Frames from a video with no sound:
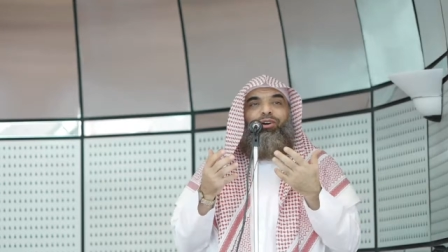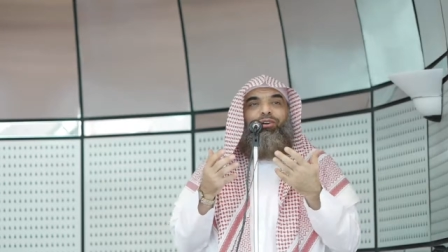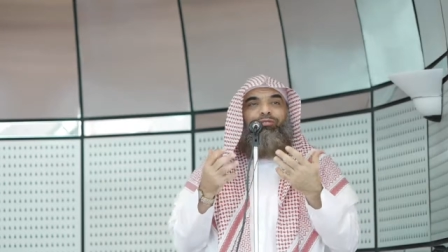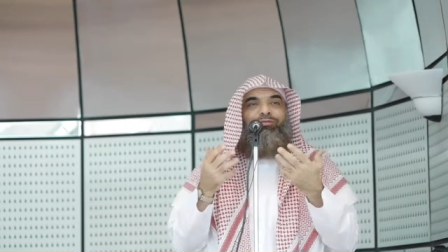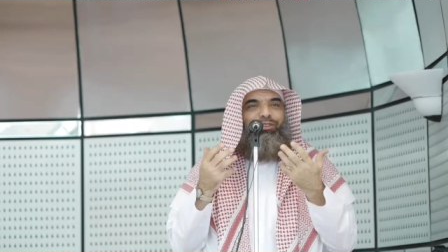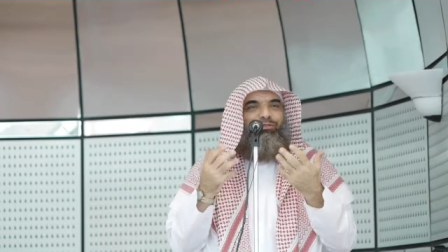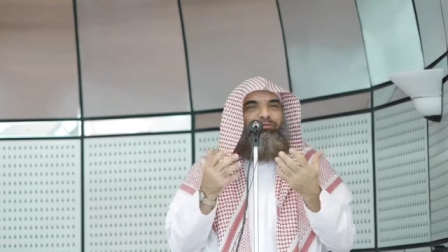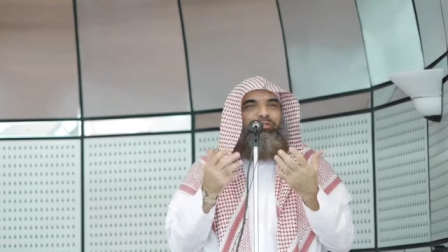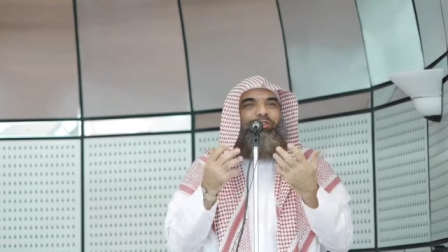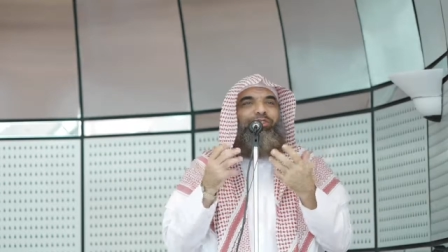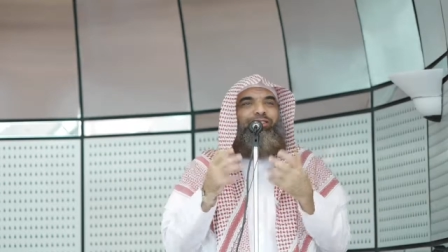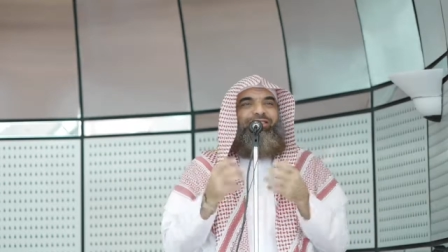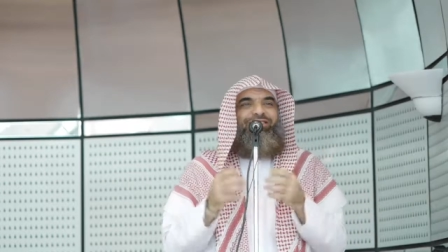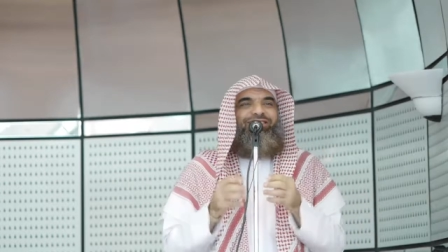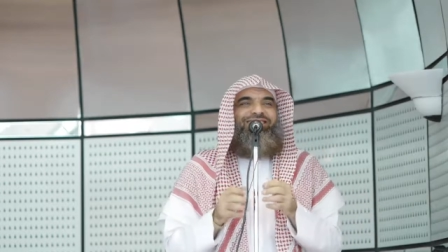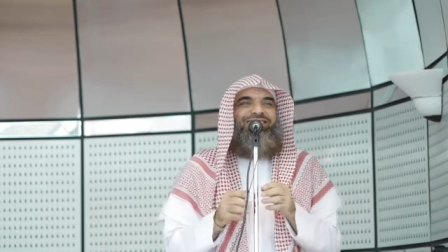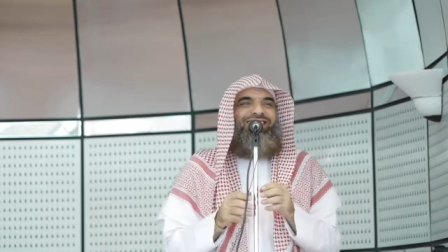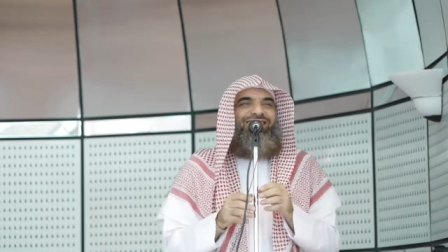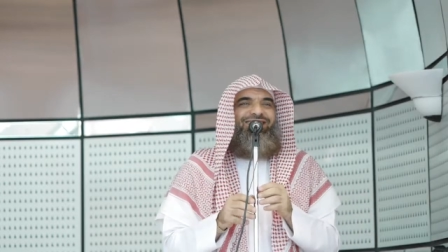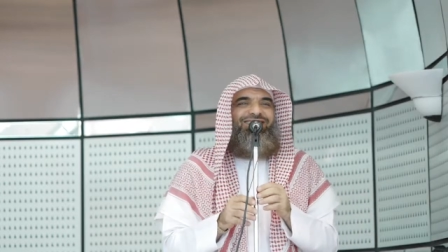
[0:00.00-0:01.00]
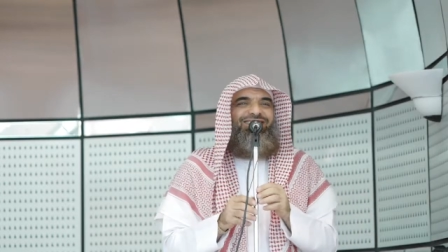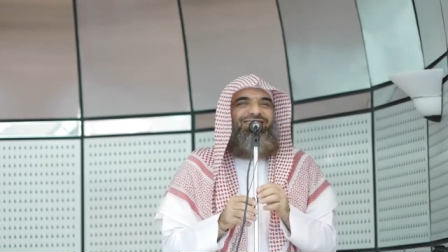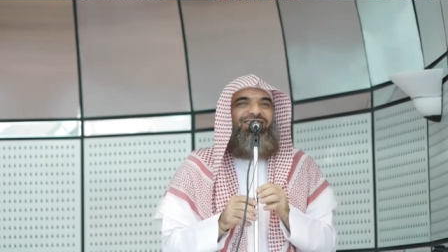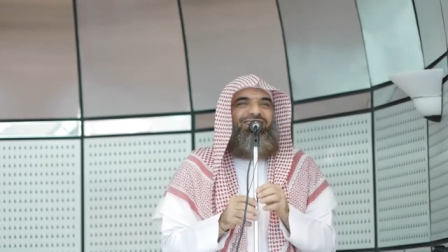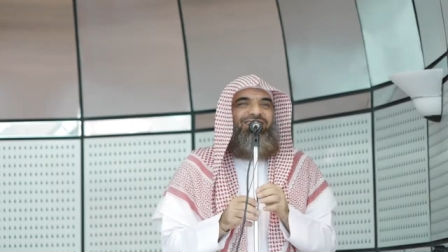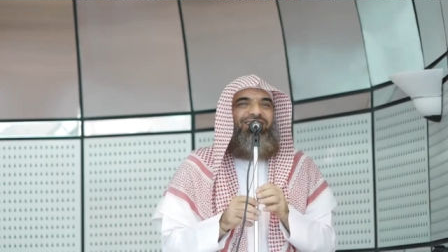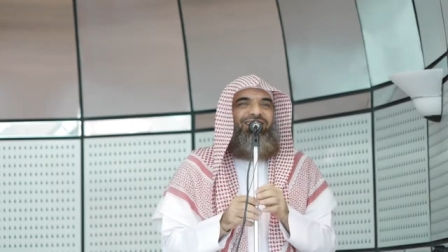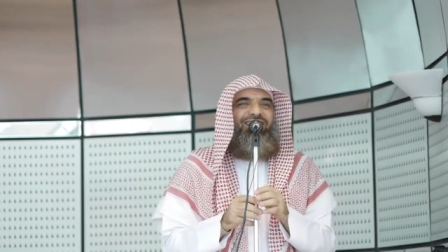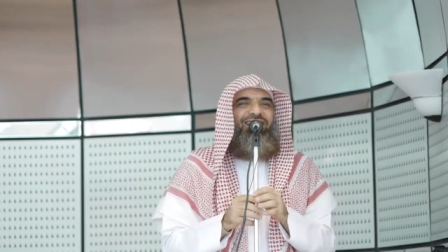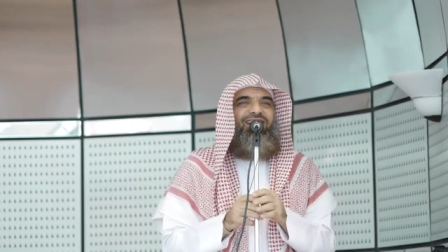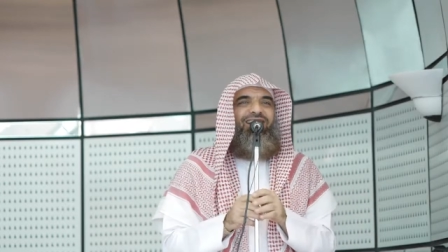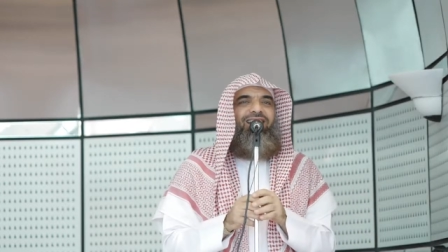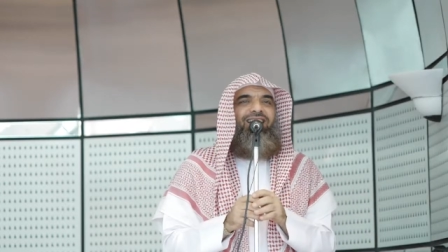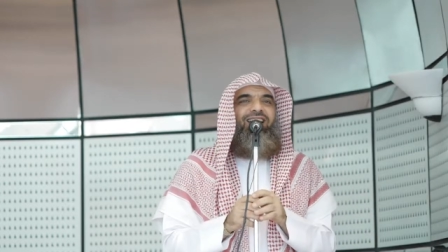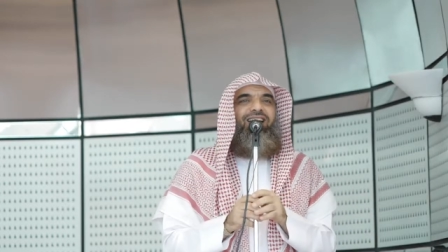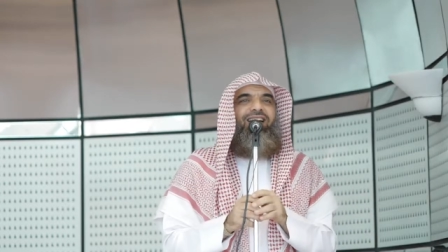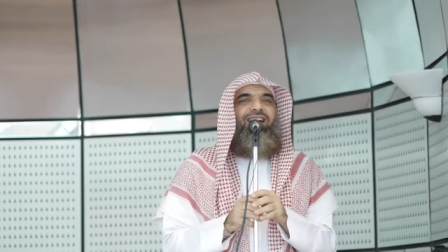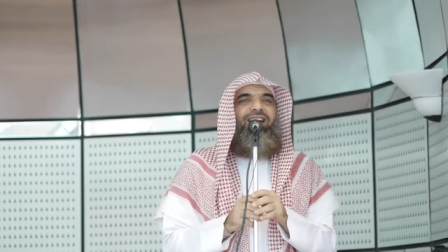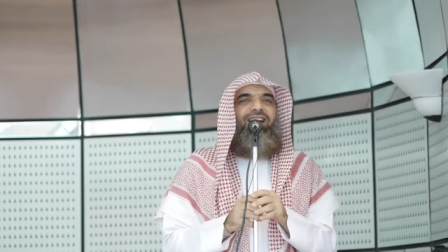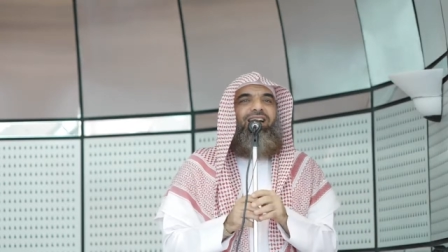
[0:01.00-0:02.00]
of difficulties
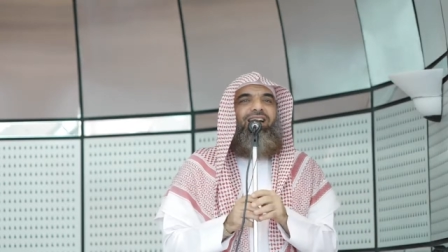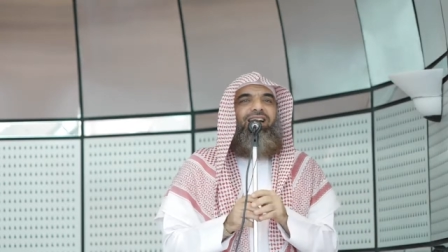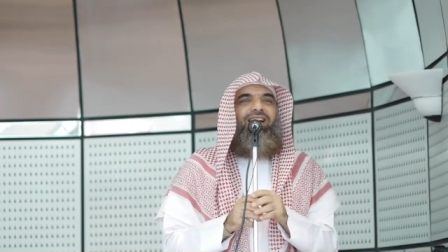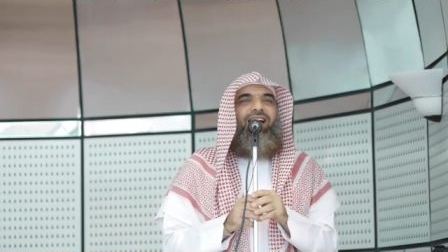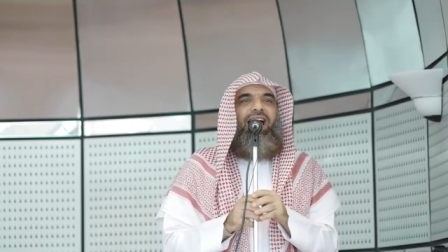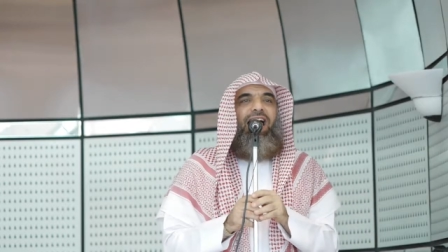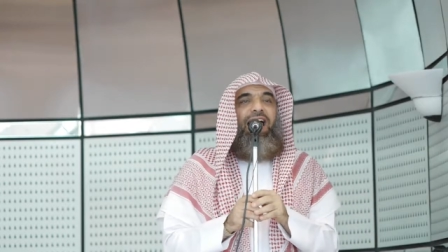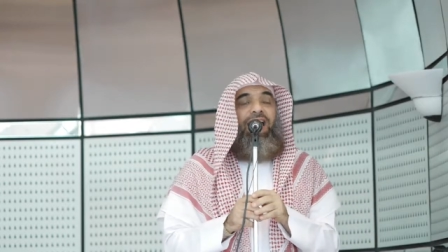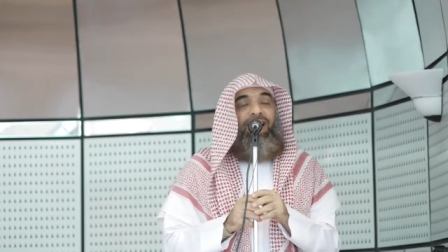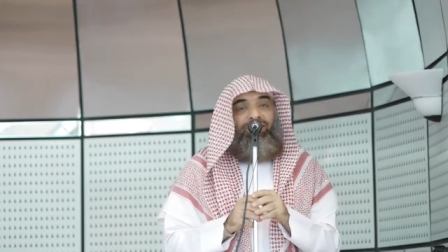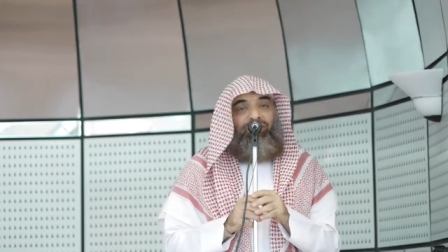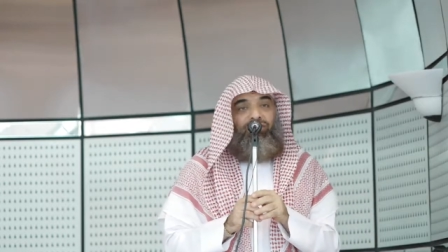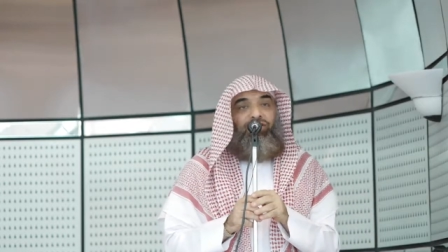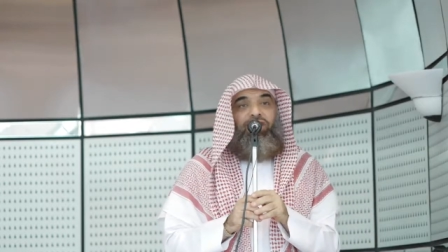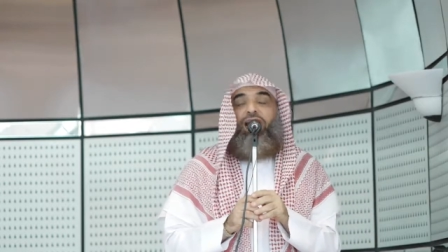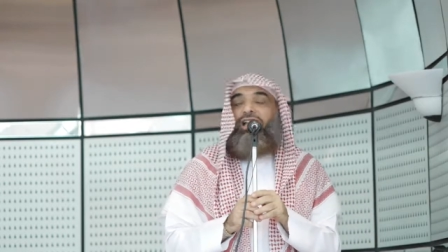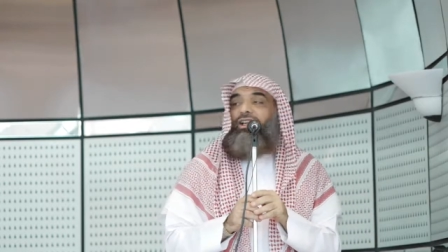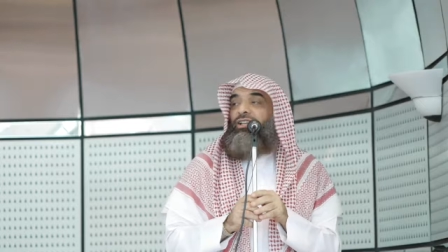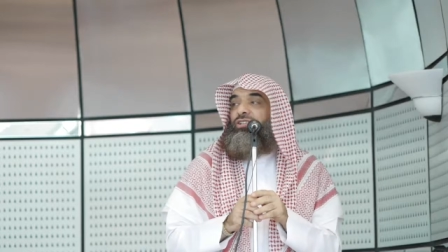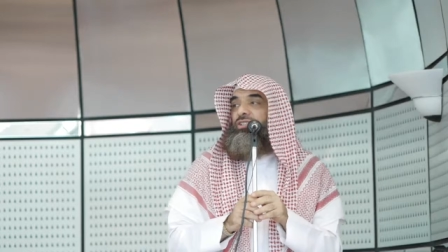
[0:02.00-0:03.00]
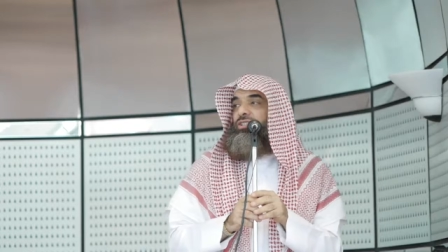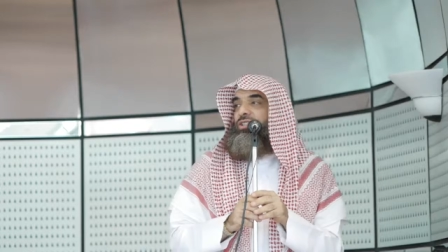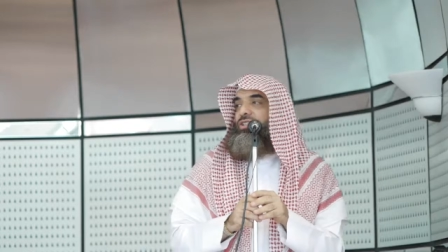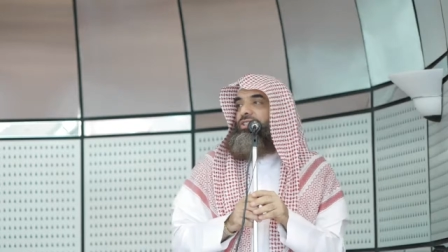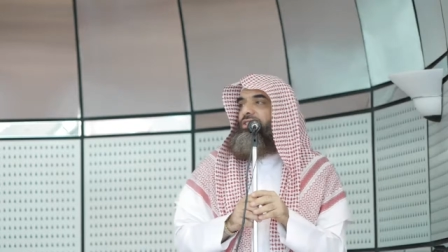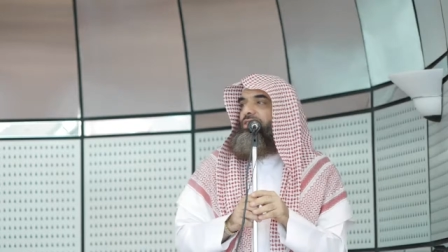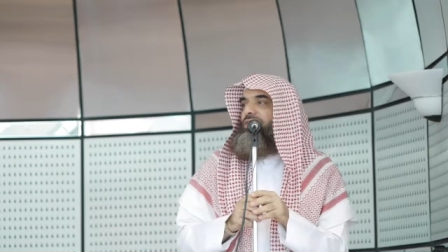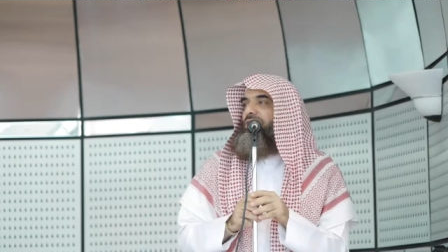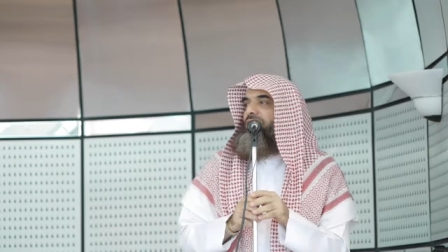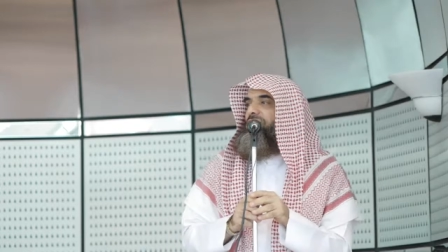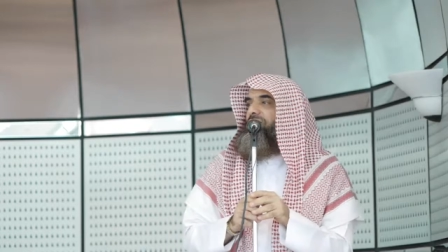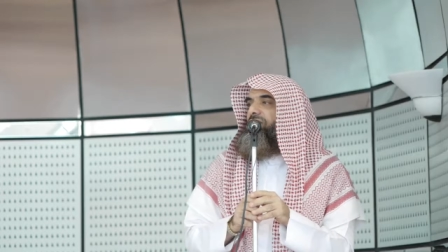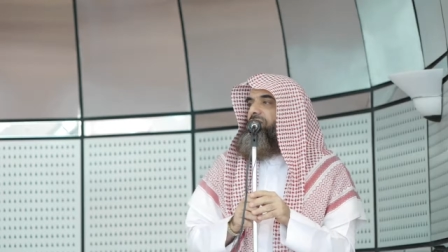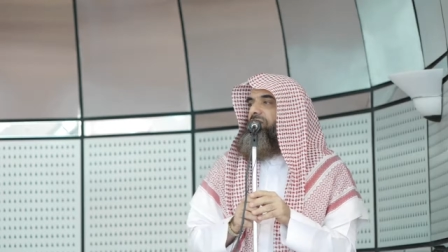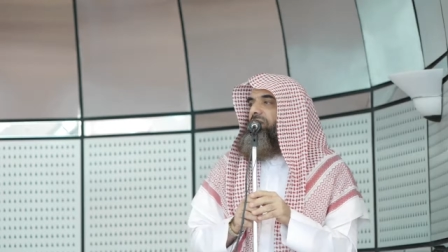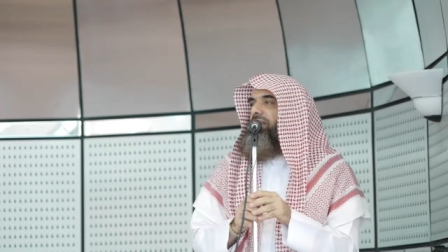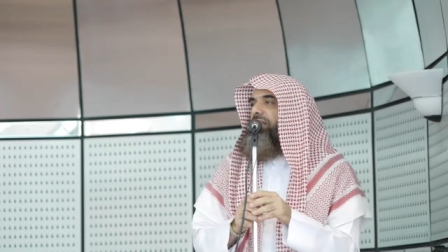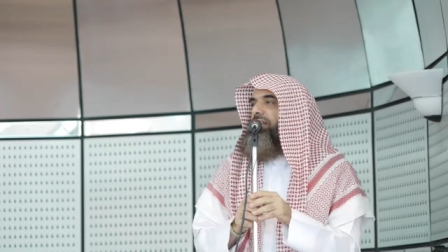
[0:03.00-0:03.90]
and challenges.